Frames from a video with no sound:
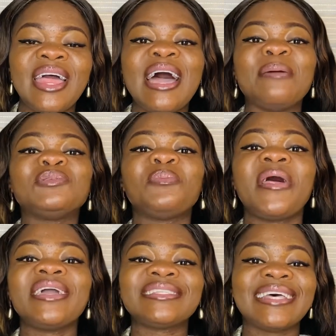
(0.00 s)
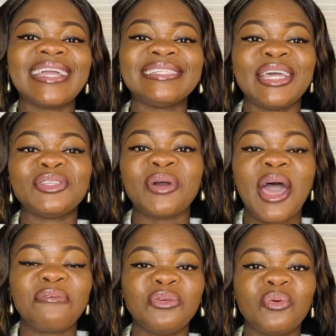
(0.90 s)
I'm super excited to
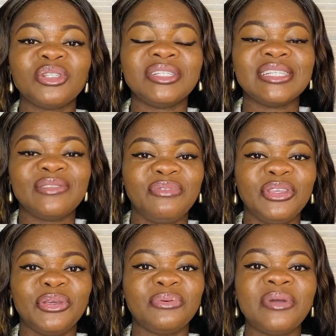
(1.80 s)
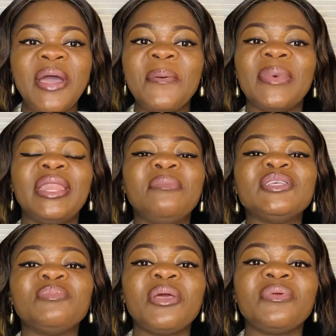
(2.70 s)
have you watching this video. My name is
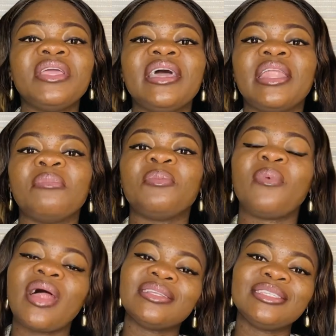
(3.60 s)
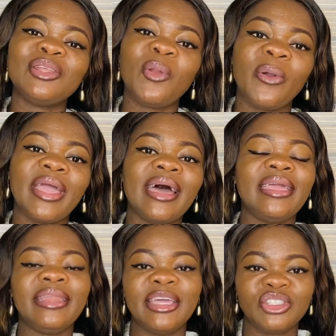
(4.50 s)
Mary and I'm a practicing lawyer
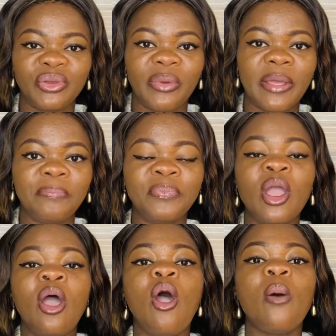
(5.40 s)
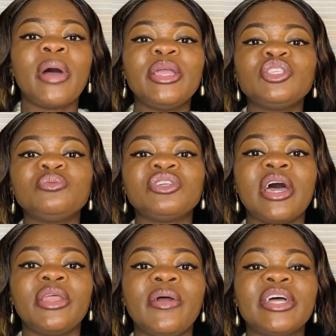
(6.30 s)
in Nigeria. On my YouTube
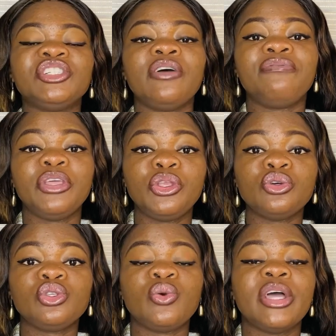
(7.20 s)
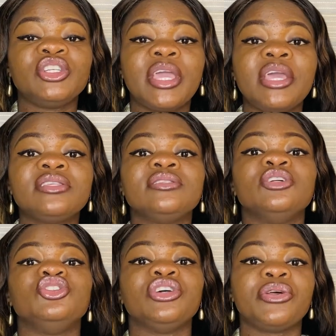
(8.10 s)
channel, I share videos to educate the
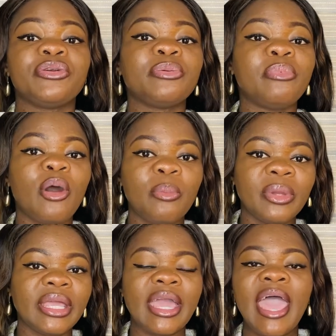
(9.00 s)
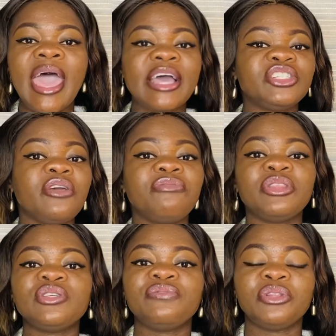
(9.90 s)
general public. I share
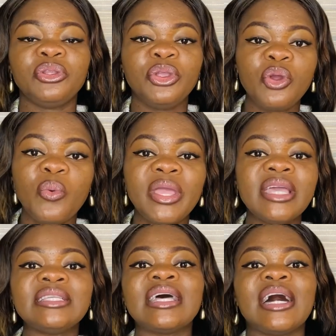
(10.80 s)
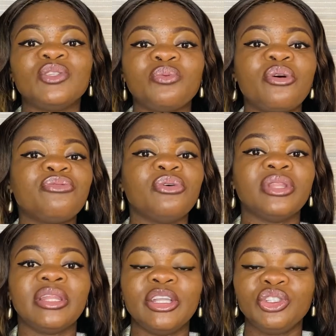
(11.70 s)
videos for the new wigs as well for the
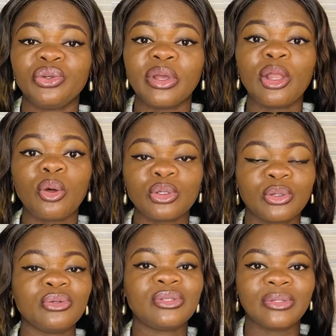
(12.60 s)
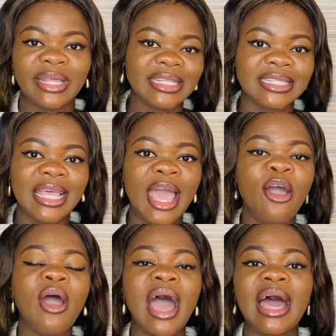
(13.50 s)
Nigerian law school students
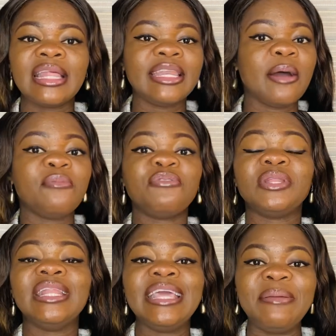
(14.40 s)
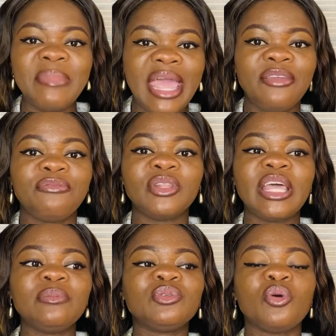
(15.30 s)
and for the laymen, for
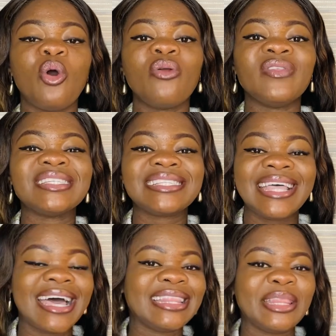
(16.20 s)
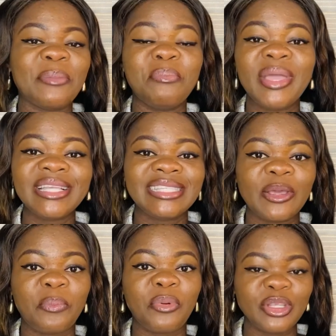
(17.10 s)
them to understand the
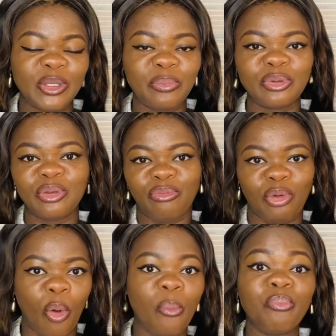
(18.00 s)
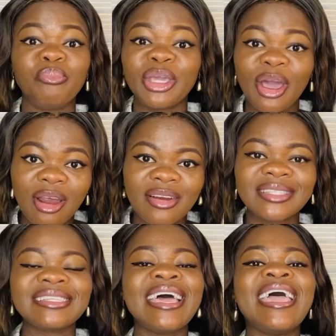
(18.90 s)
basic principles of law,
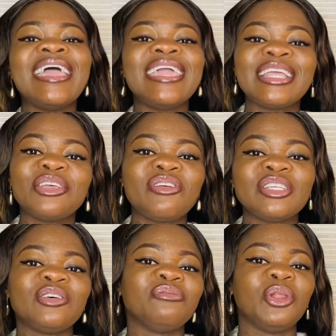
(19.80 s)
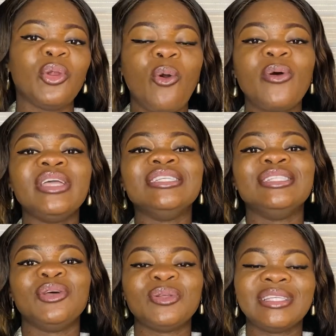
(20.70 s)
because ignorance of the law is
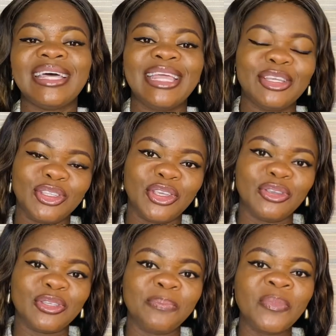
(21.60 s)
not an excuse.